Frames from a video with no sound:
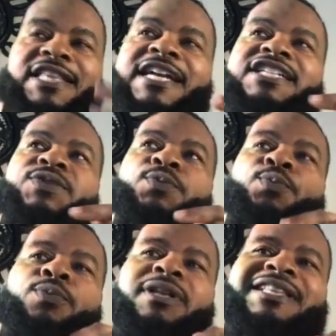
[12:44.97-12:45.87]
that is
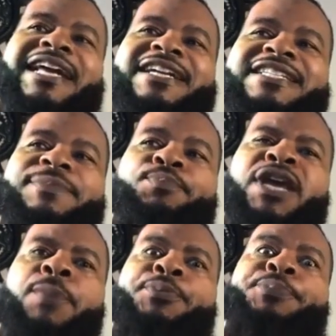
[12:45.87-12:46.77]

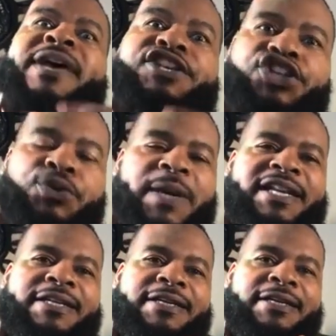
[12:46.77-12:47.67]
being
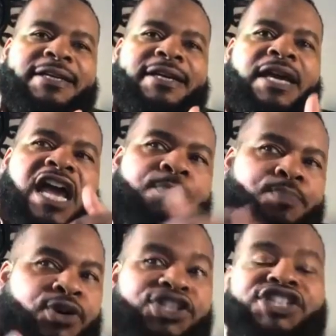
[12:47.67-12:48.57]
perpetuated and
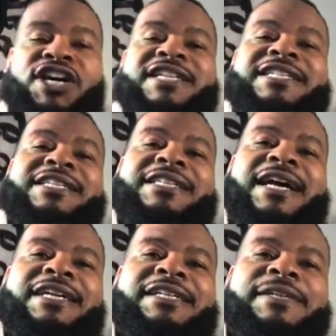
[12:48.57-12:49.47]
pushed on
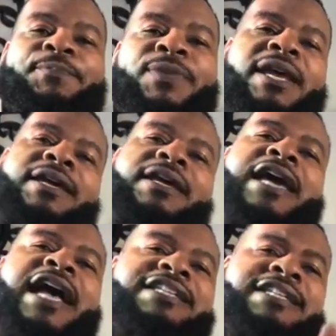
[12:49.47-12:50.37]
society
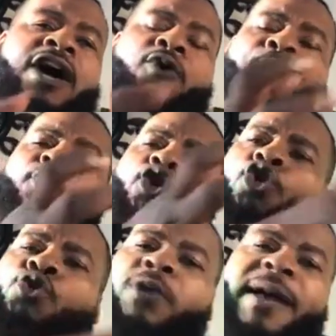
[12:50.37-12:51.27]
has now
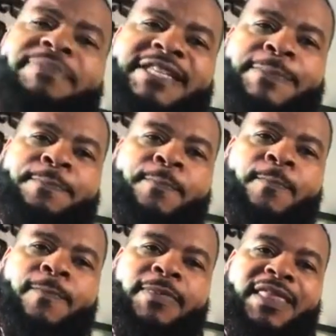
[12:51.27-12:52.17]
crept
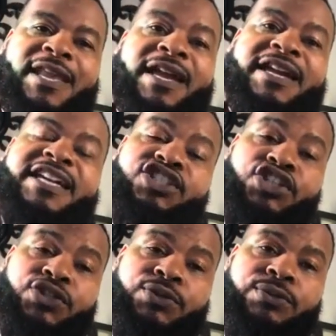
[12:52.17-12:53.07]

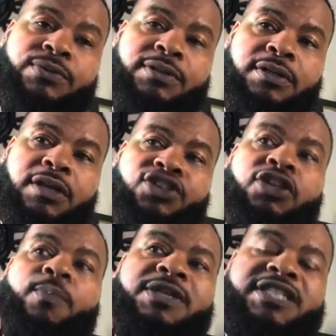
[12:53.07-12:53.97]
into
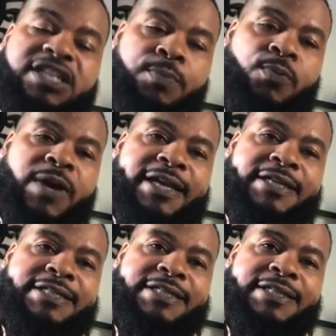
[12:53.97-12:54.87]
the Muslim
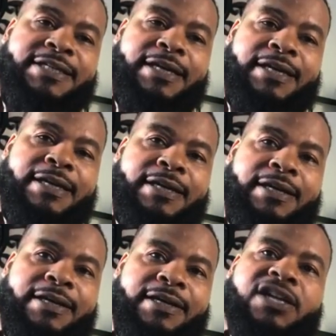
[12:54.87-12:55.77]
ranks.
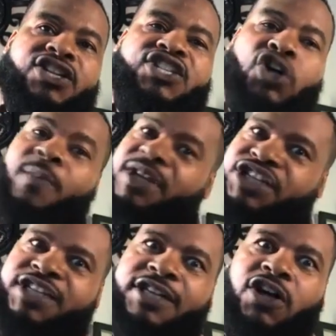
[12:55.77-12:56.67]
So
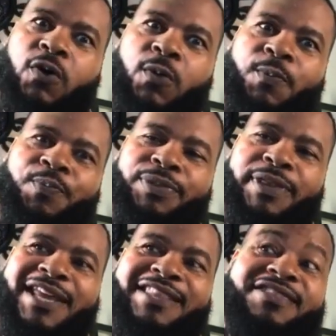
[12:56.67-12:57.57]
much so
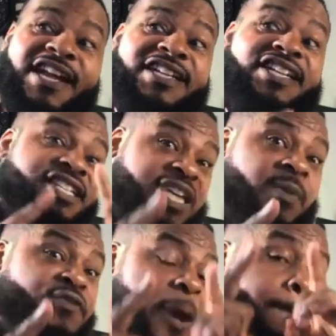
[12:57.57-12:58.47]
that
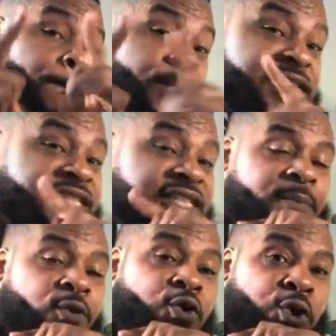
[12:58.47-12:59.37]
some of your
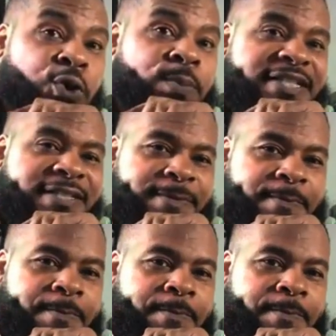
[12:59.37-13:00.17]
Muslim groups